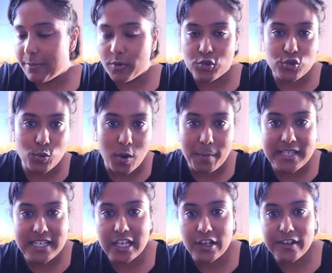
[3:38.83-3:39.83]
not sure what
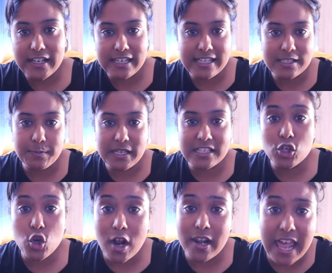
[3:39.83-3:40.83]
material it is, but it's
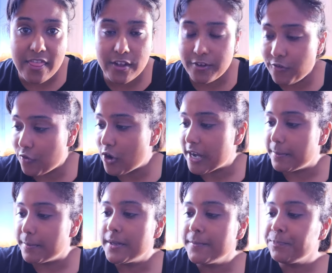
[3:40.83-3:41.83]
not a leather
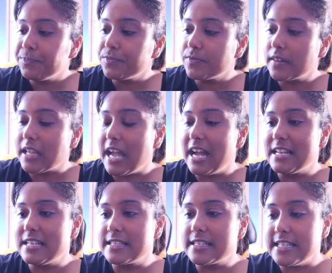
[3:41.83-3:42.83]
frame.
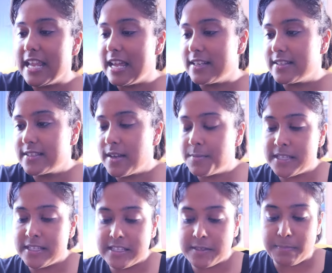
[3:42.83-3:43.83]
And yeah, it just
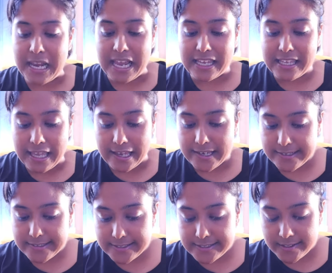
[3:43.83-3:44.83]
comes in this black
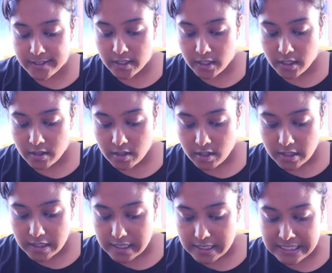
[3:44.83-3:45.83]
case,
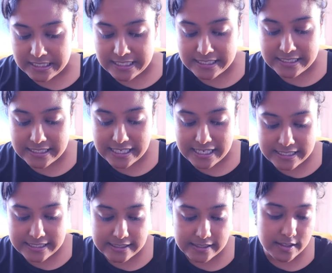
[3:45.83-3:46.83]
and this
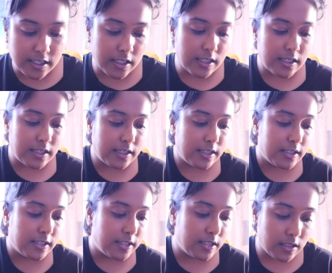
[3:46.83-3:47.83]
is
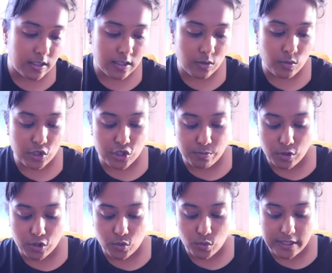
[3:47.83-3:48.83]
the, which
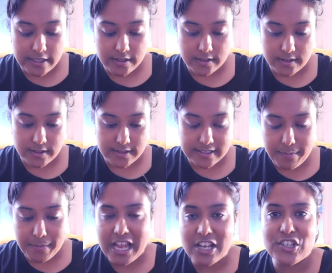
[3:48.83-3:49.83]
model is this?
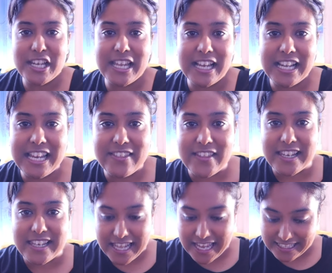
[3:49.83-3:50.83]
Let me actually clean the
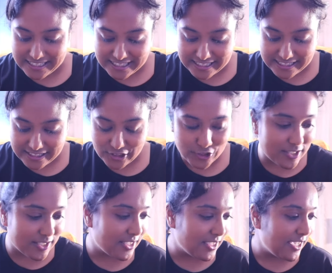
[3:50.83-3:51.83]
lens because it
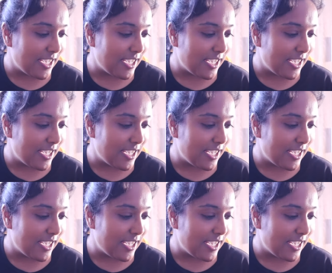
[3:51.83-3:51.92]
looks